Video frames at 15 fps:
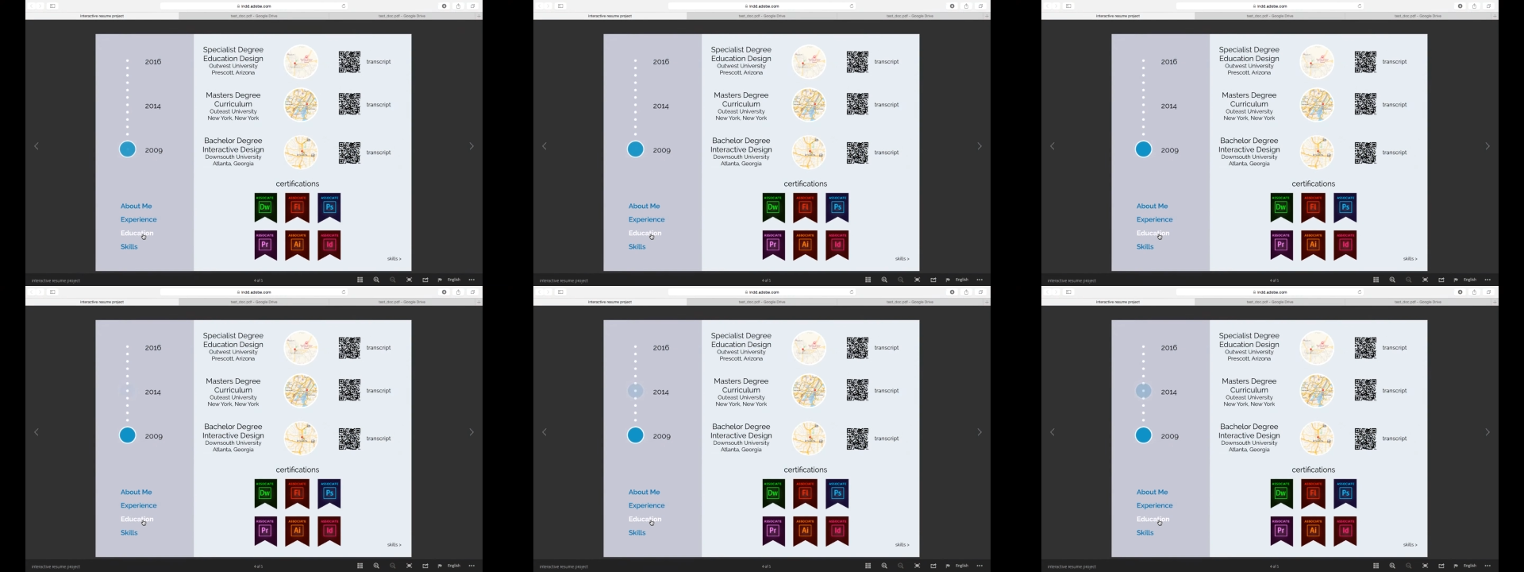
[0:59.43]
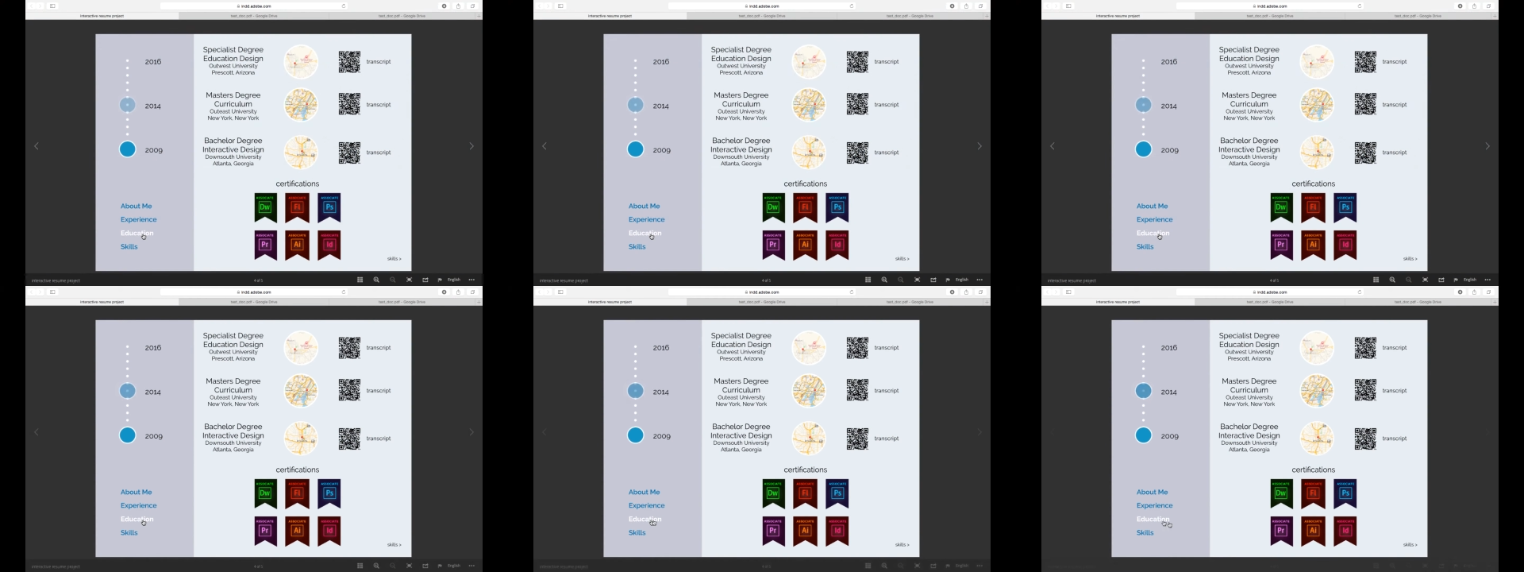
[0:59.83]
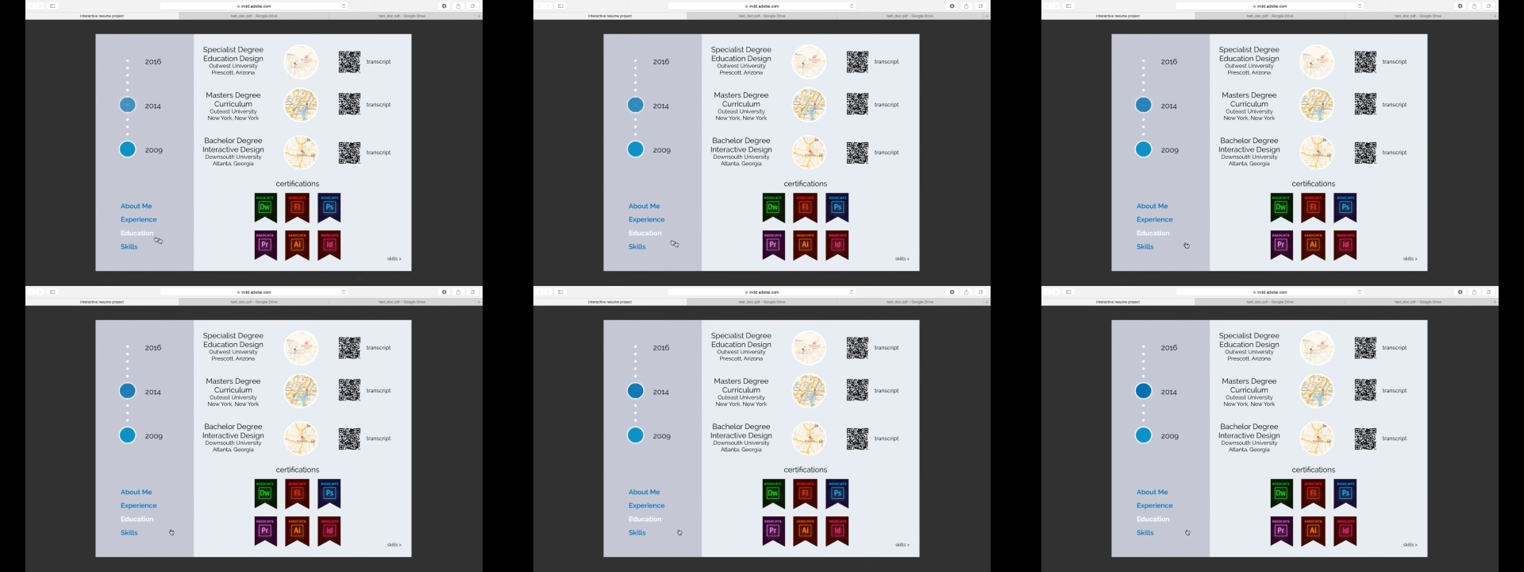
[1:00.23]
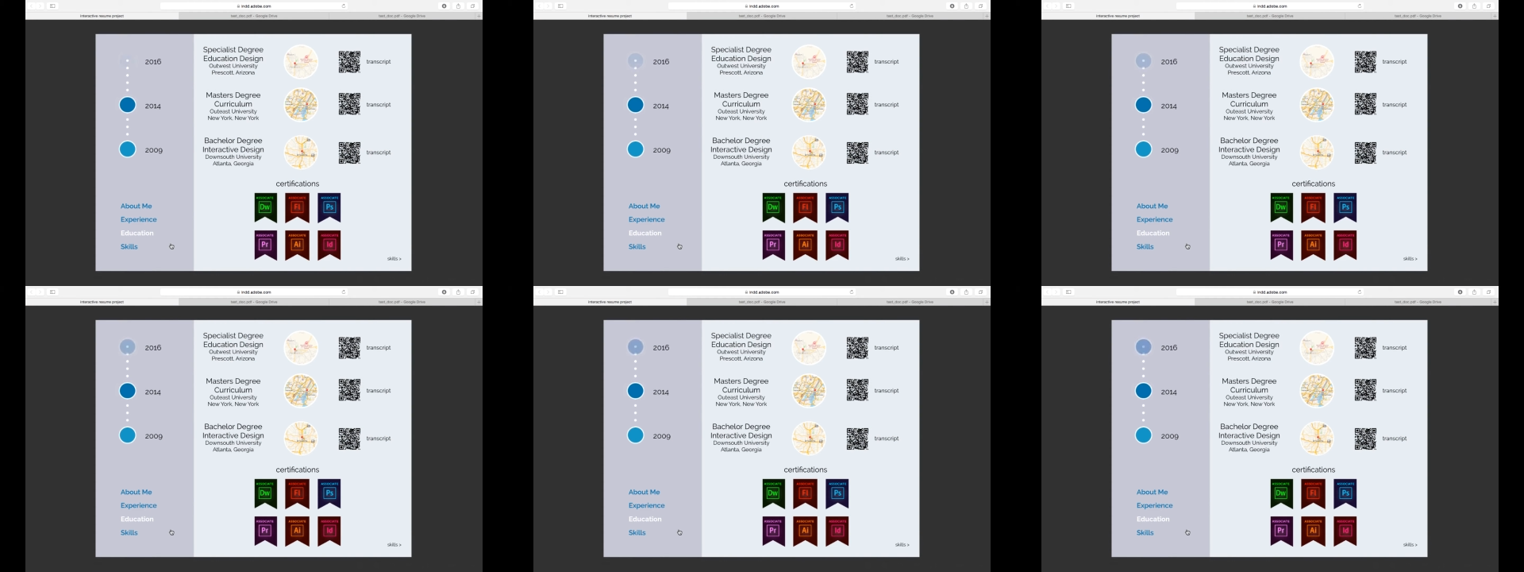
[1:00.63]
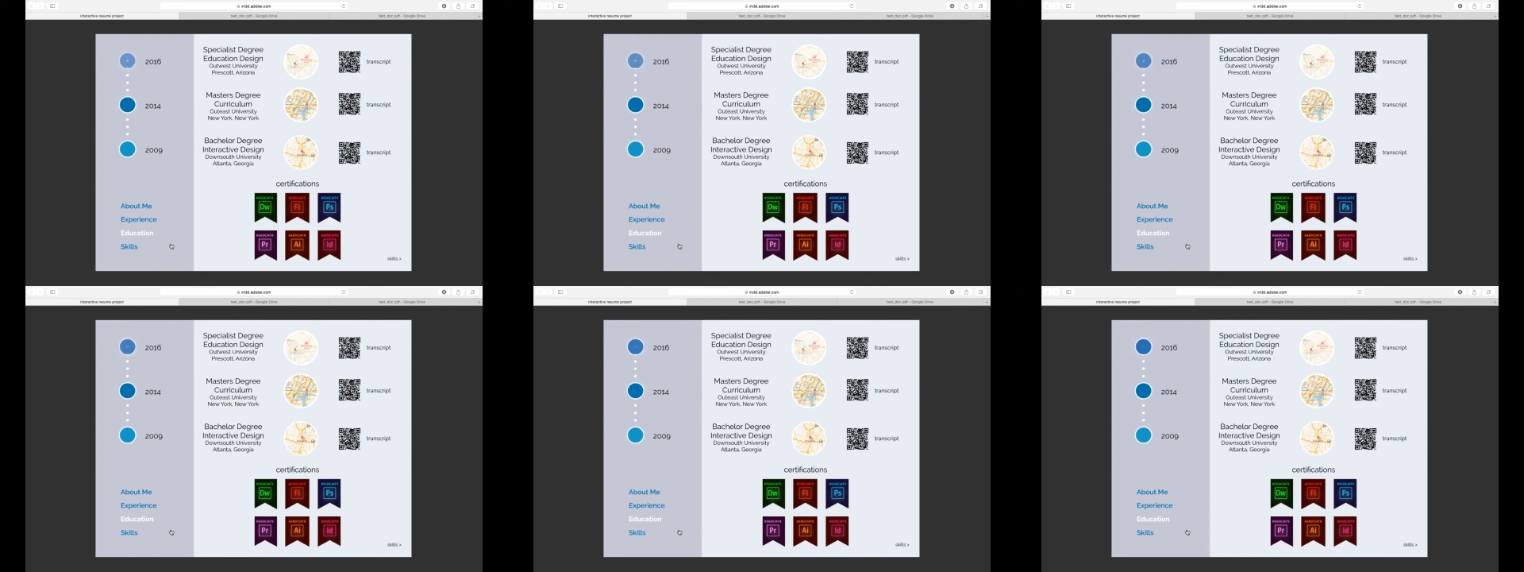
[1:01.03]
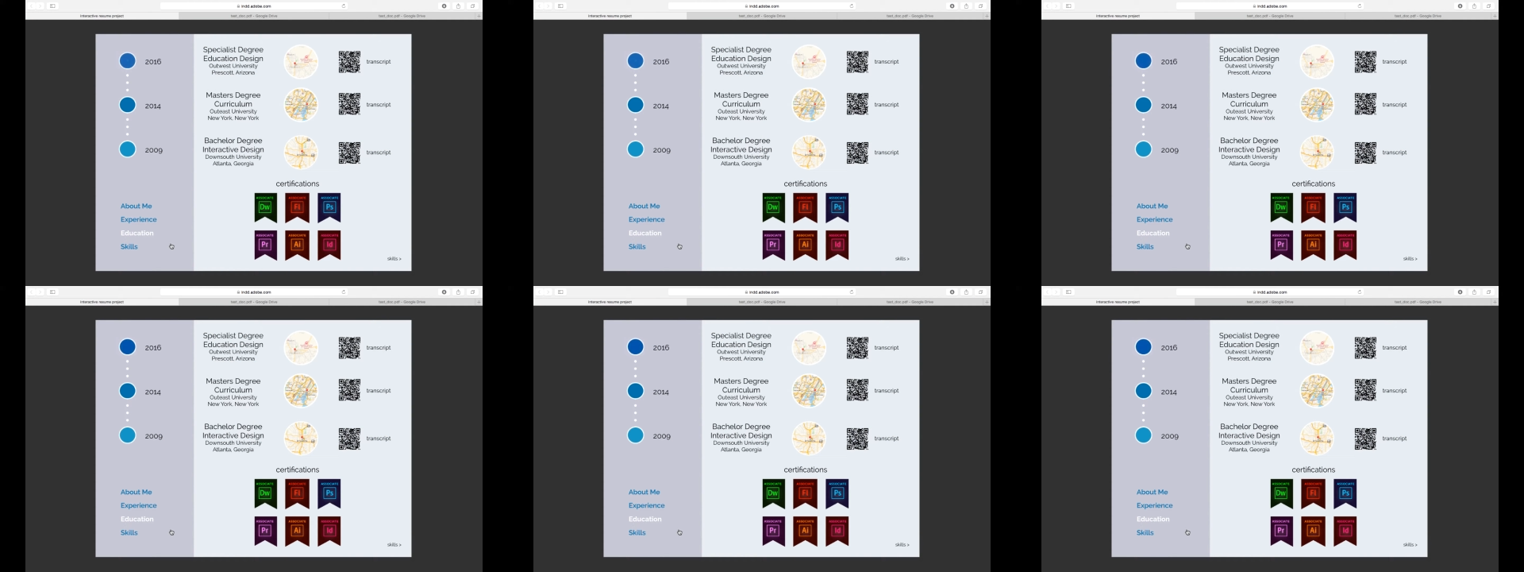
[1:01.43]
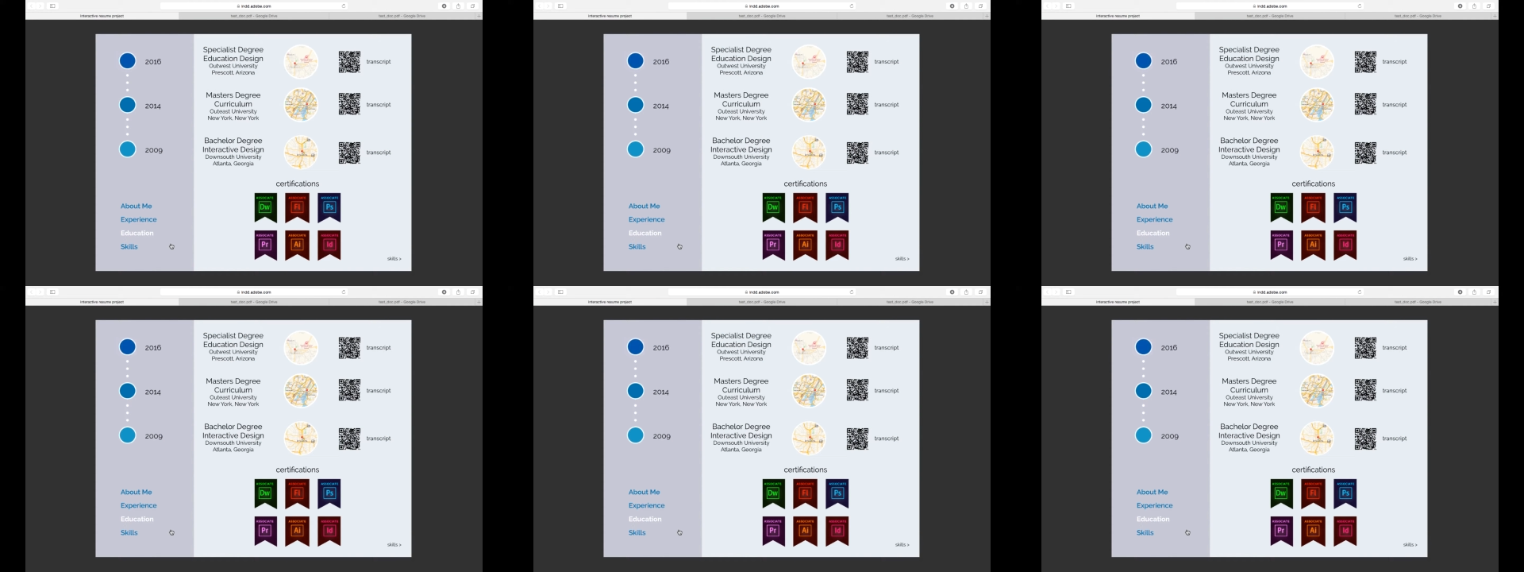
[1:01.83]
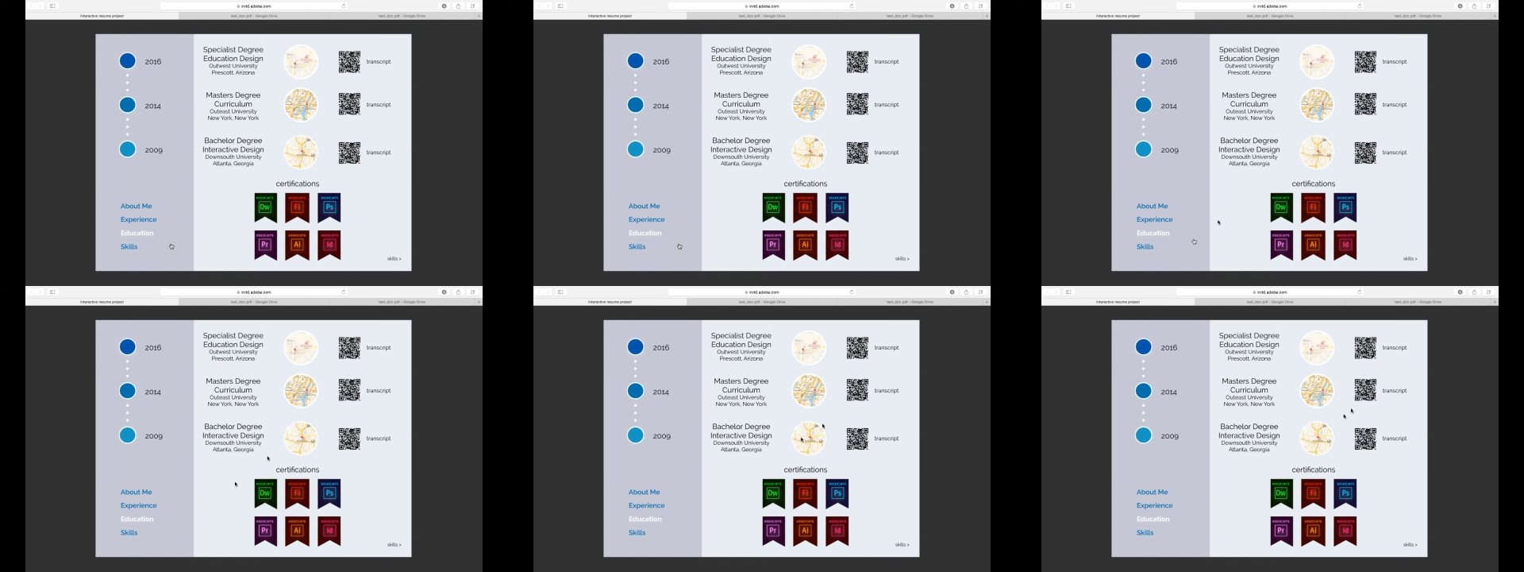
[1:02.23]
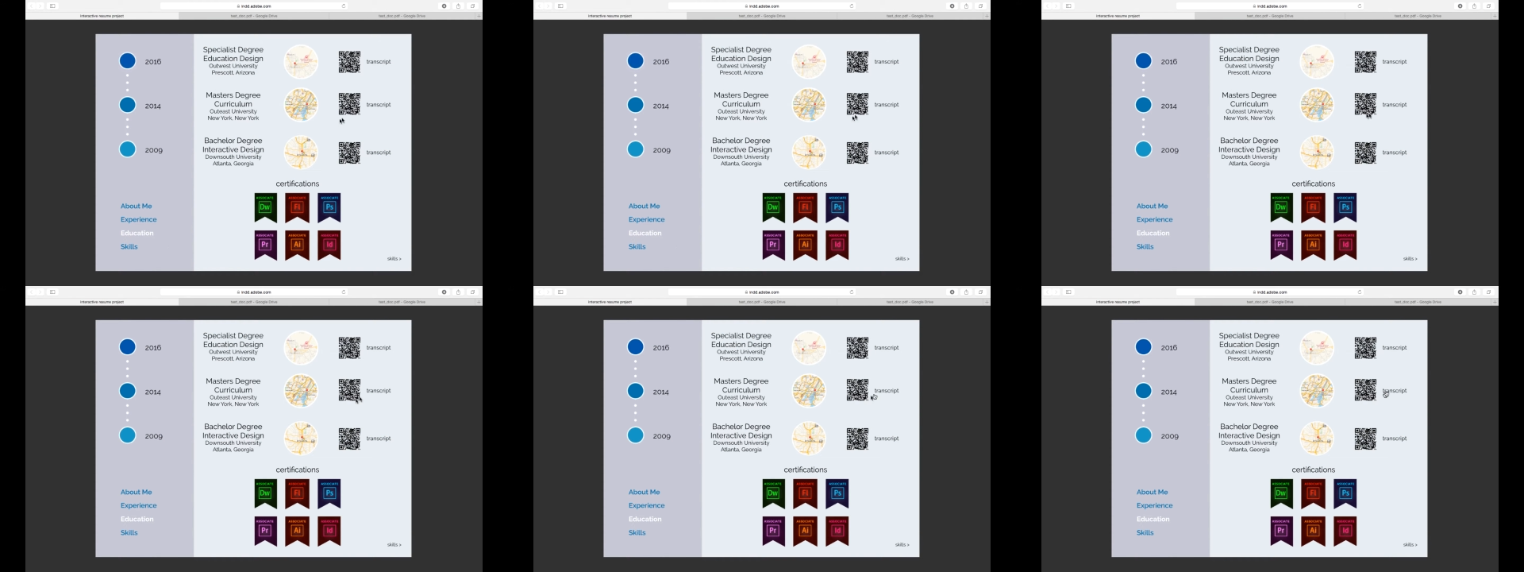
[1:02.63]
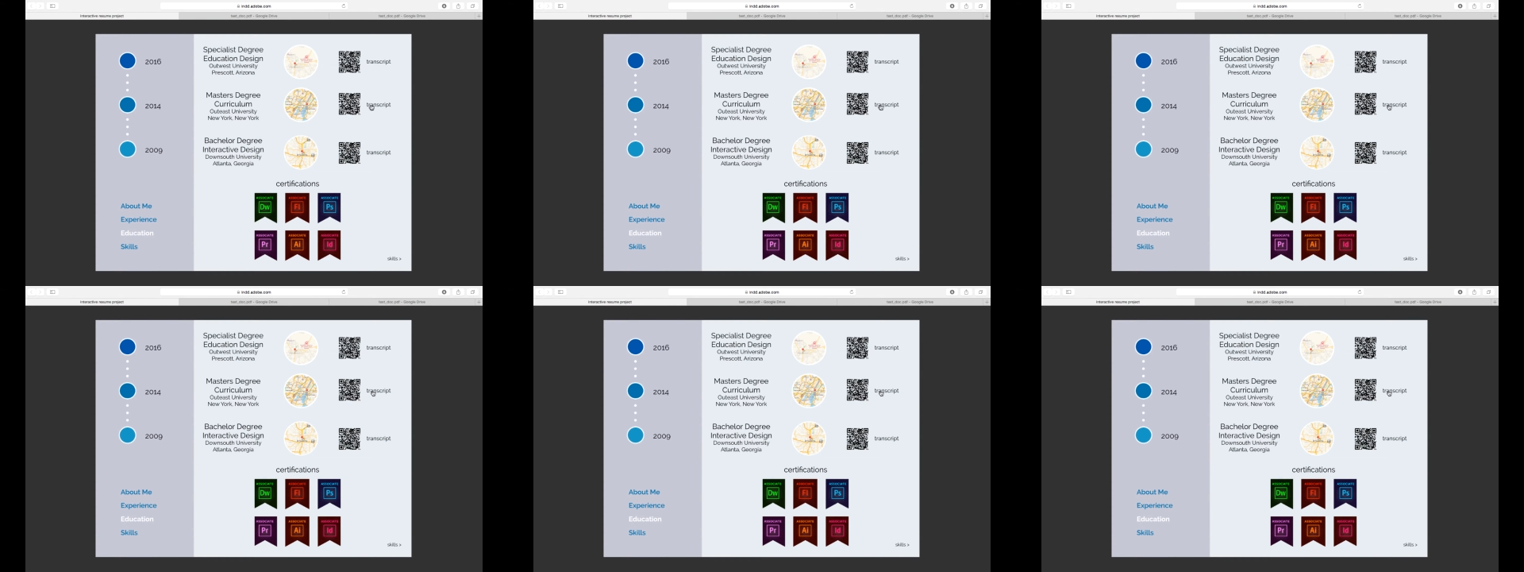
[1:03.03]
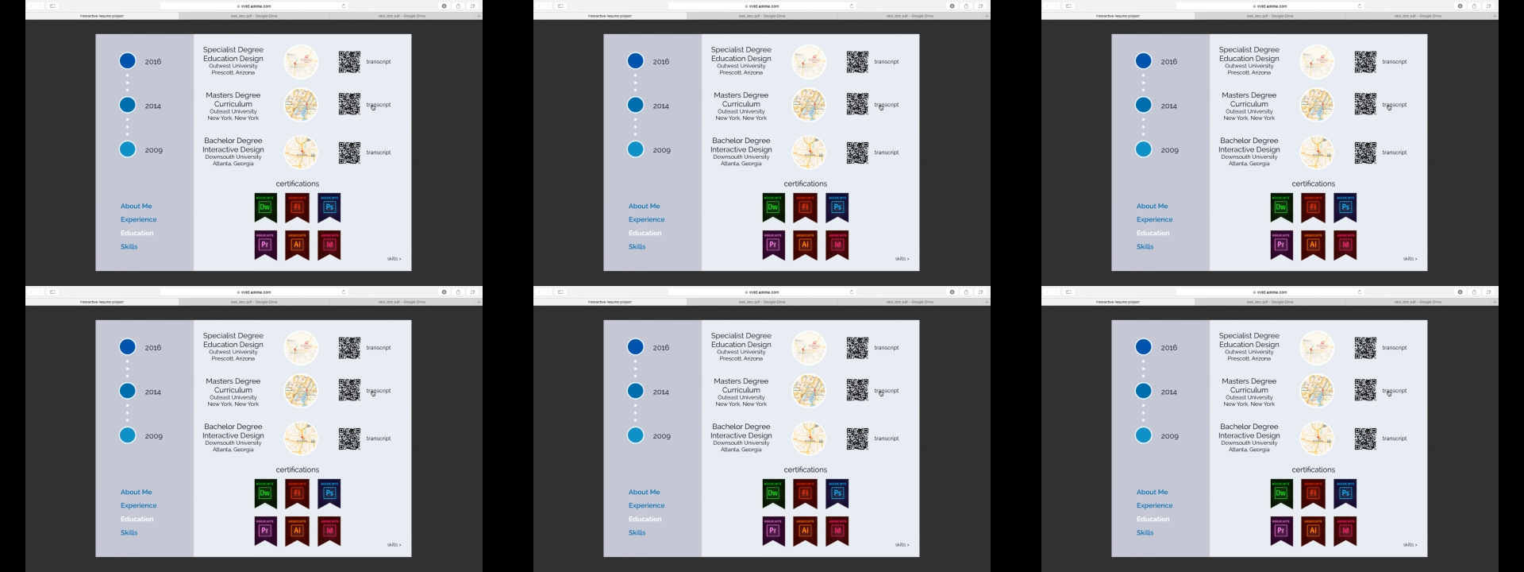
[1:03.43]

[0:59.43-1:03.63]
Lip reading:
(no speaker visible)